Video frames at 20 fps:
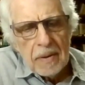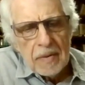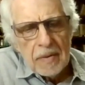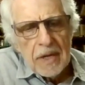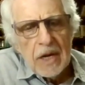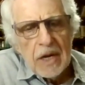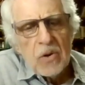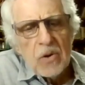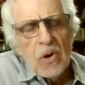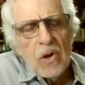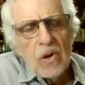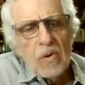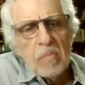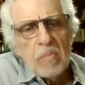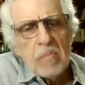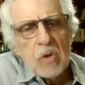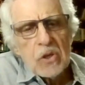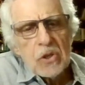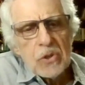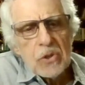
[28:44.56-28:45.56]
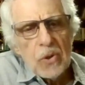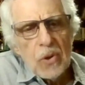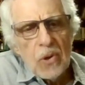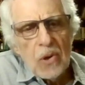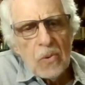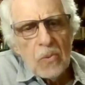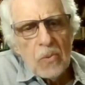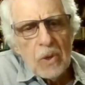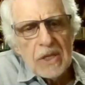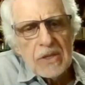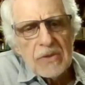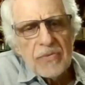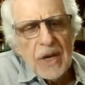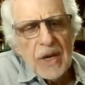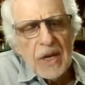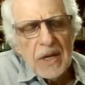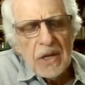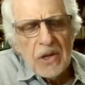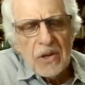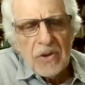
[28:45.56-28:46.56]
They're almost always
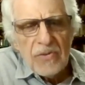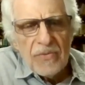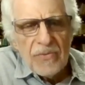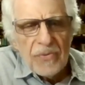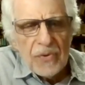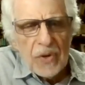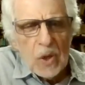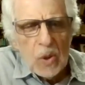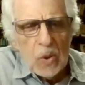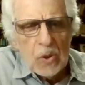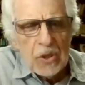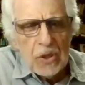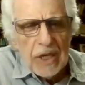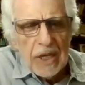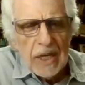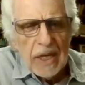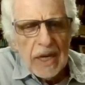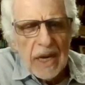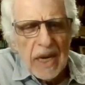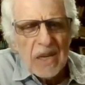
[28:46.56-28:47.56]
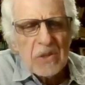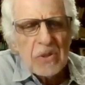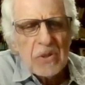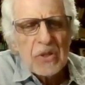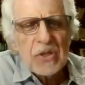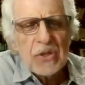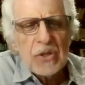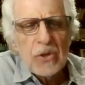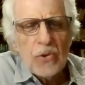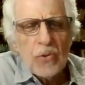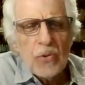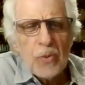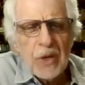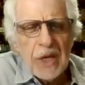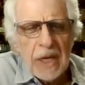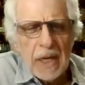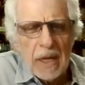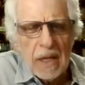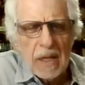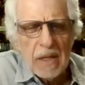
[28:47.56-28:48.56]
very confusing and
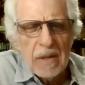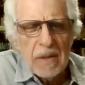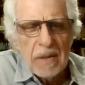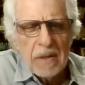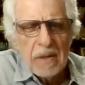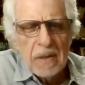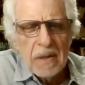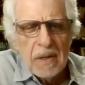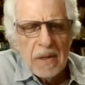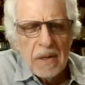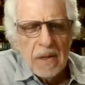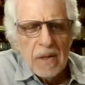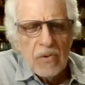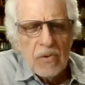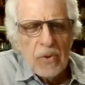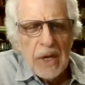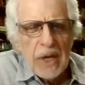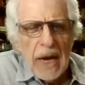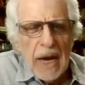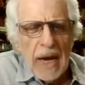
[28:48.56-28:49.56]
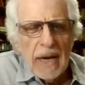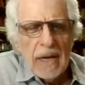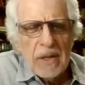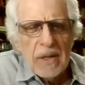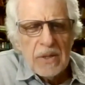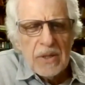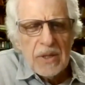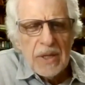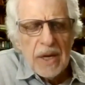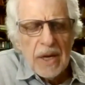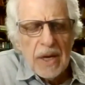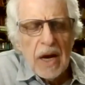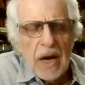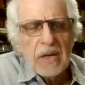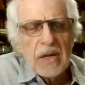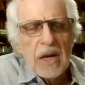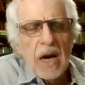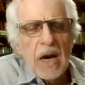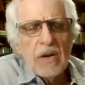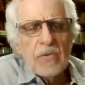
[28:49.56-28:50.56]
surreal. Reality
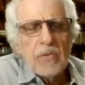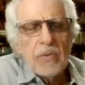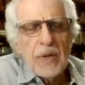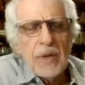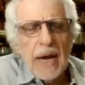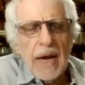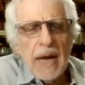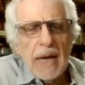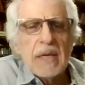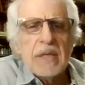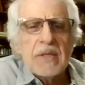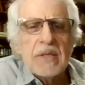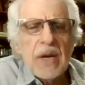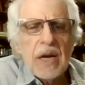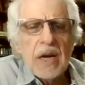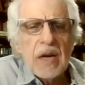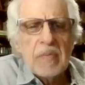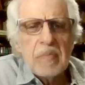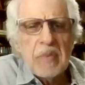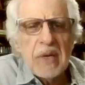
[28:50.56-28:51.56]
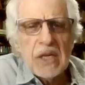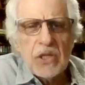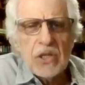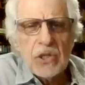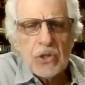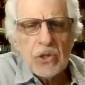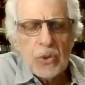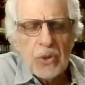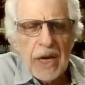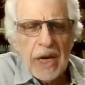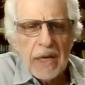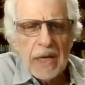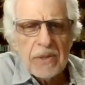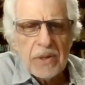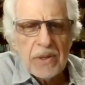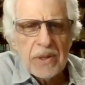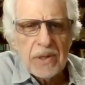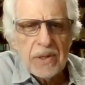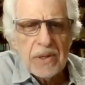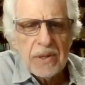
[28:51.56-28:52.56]
and unreality are mixed
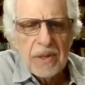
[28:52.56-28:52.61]
together.